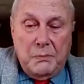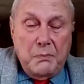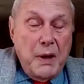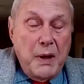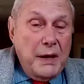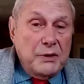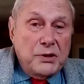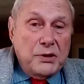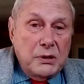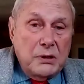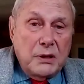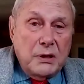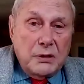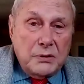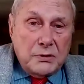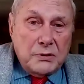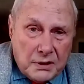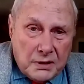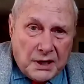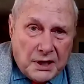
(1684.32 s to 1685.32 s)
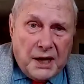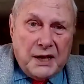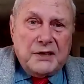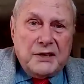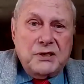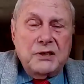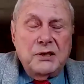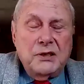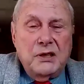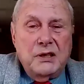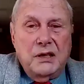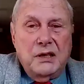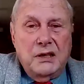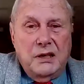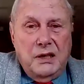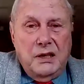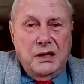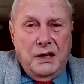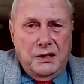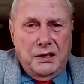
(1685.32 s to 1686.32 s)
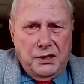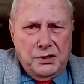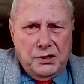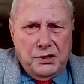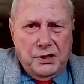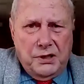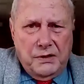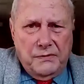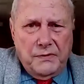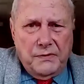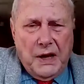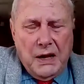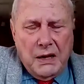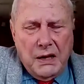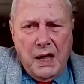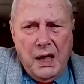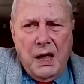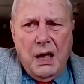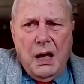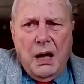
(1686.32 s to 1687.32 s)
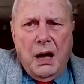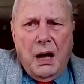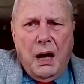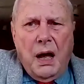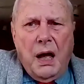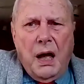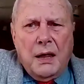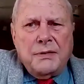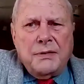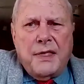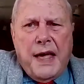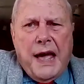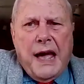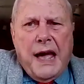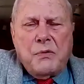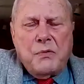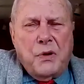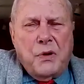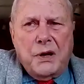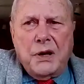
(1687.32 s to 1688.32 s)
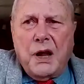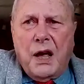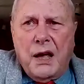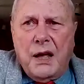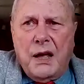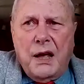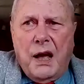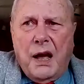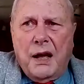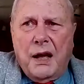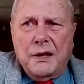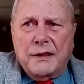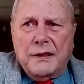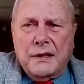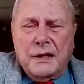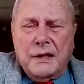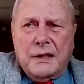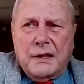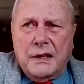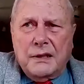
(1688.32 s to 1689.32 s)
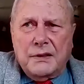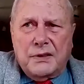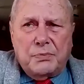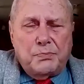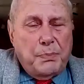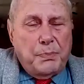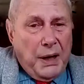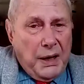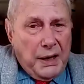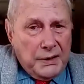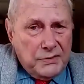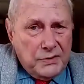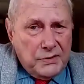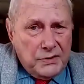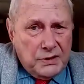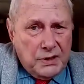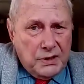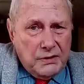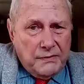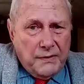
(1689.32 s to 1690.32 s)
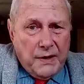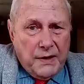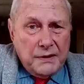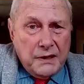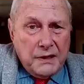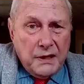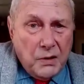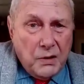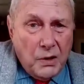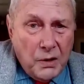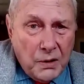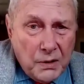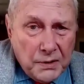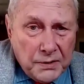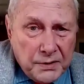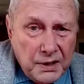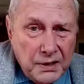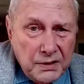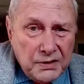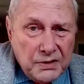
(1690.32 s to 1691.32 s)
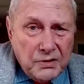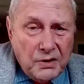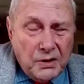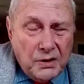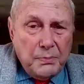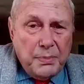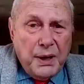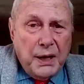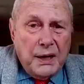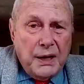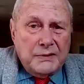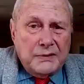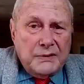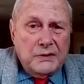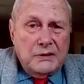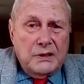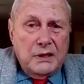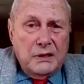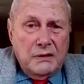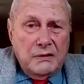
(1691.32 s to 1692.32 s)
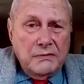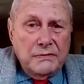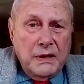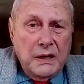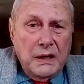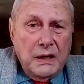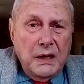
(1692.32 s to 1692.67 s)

mentioned, the Turkic initiative. Now, on that one, I think it's positive. I think all these are positive.